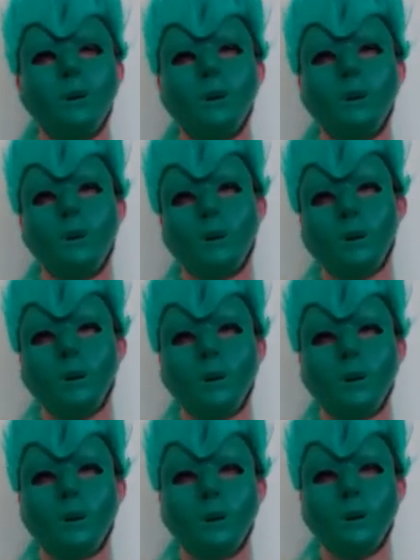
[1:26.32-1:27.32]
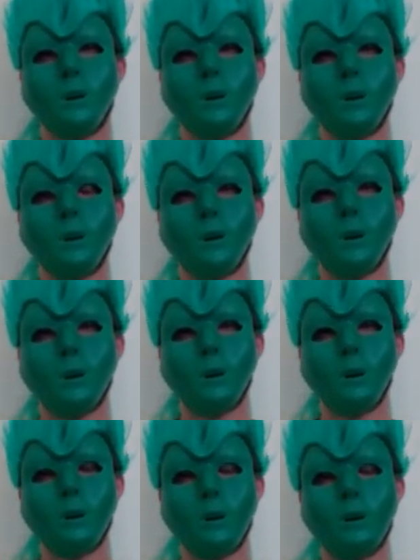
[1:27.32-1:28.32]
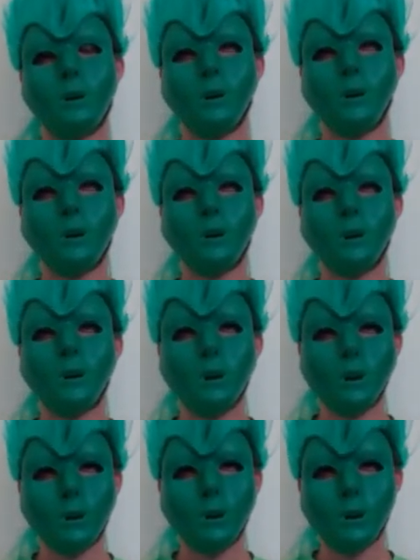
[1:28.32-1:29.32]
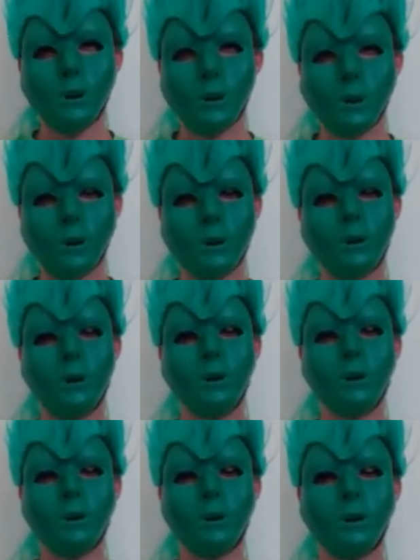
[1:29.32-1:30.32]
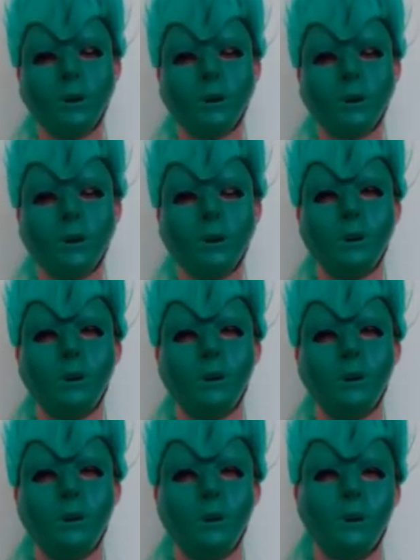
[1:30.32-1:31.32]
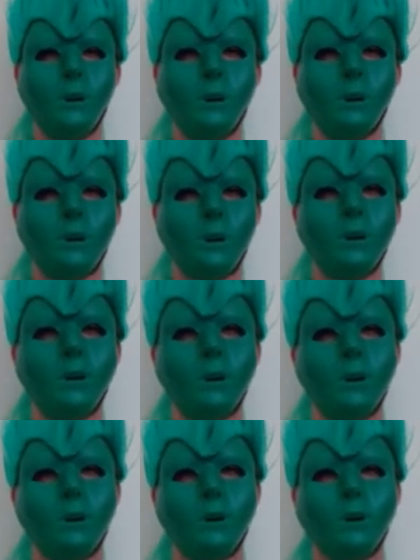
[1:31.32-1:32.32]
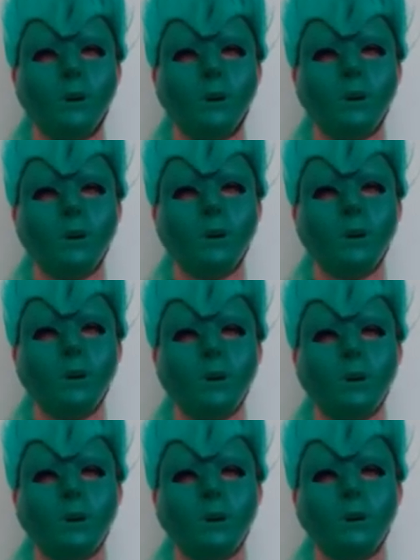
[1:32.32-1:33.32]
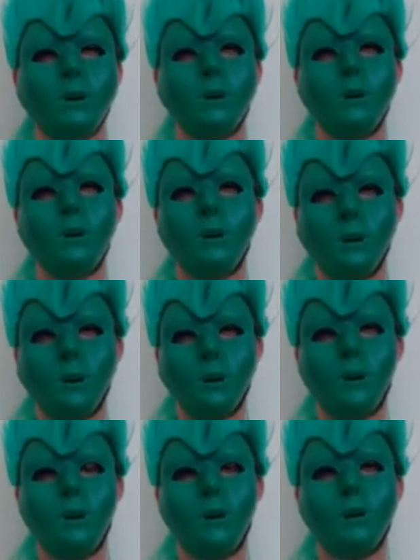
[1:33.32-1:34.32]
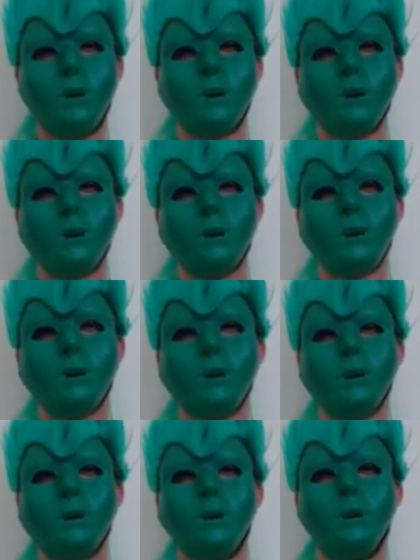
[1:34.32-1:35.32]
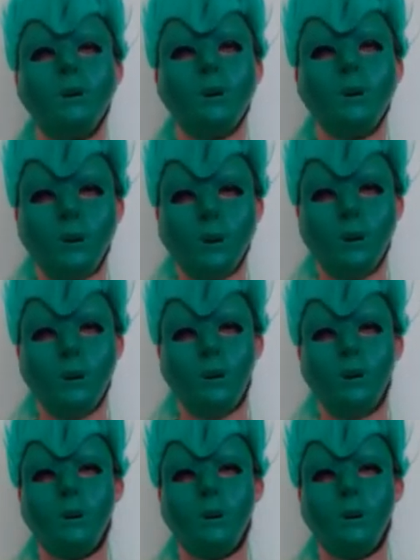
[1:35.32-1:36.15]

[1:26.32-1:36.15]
That person that they chose not to PM watches them every day, all day.